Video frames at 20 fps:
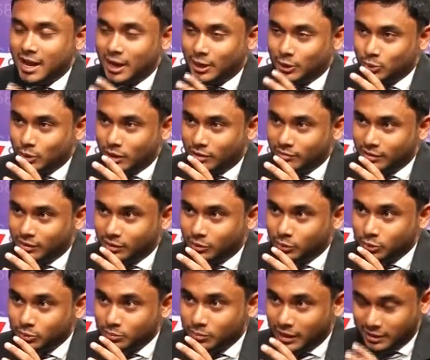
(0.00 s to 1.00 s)
and you have a
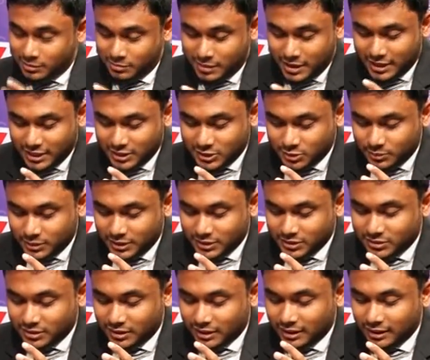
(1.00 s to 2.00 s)
good money
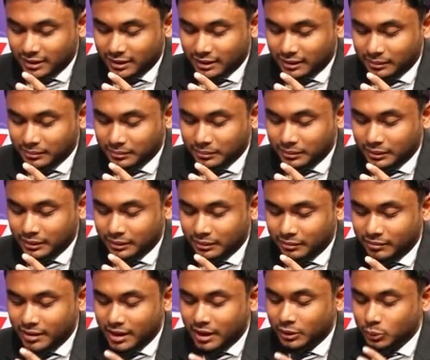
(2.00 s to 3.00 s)
management uh, uh,
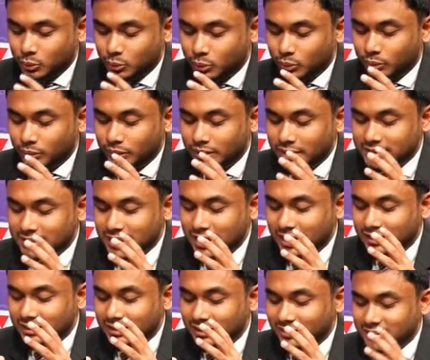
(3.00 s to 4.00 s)
where you
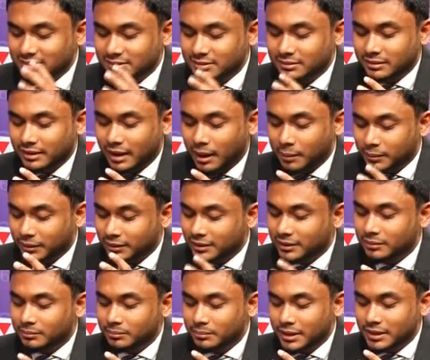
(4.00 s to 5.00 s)
decide the risk
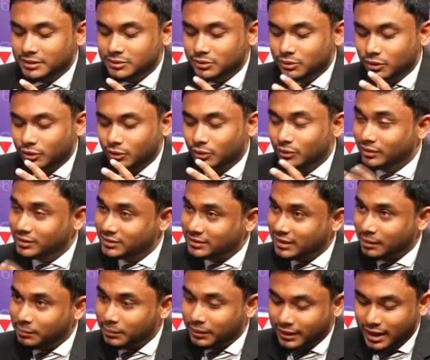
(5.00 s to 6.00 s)
capital based on your risk
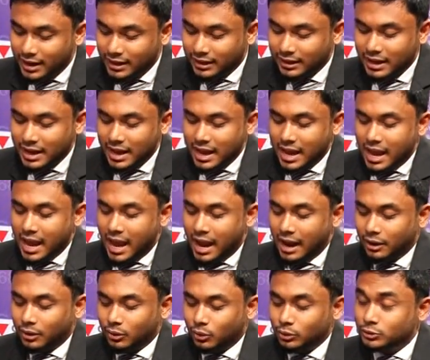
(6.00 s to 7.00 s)
appetite
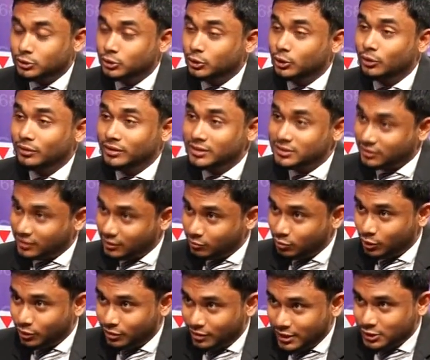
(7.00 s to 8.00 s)
and also your risk
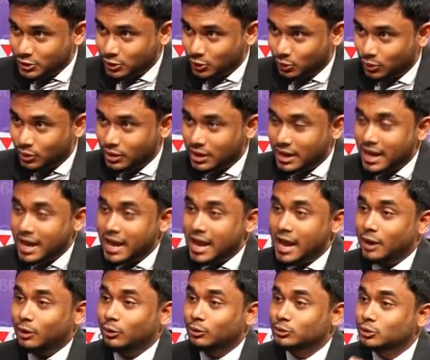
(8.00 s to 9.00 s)
reward ratio
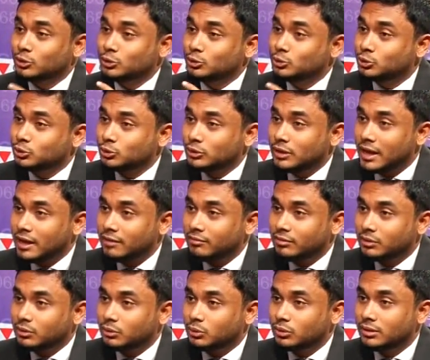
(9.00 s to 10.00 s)
and yeah. also you should have
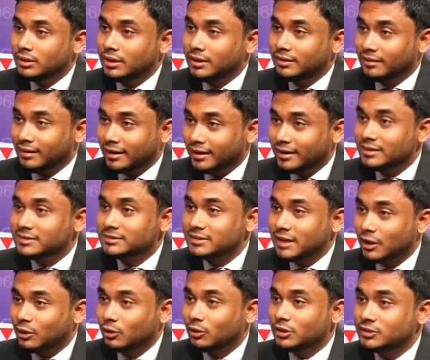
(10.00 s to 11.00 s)
a good uh, trading
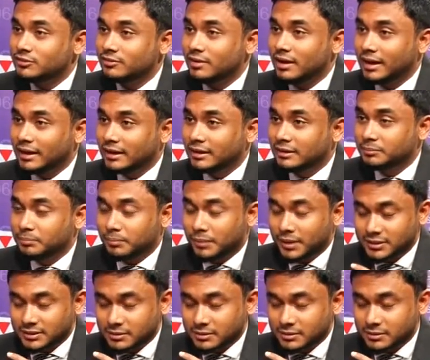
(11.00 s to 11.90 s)
psychology where it plays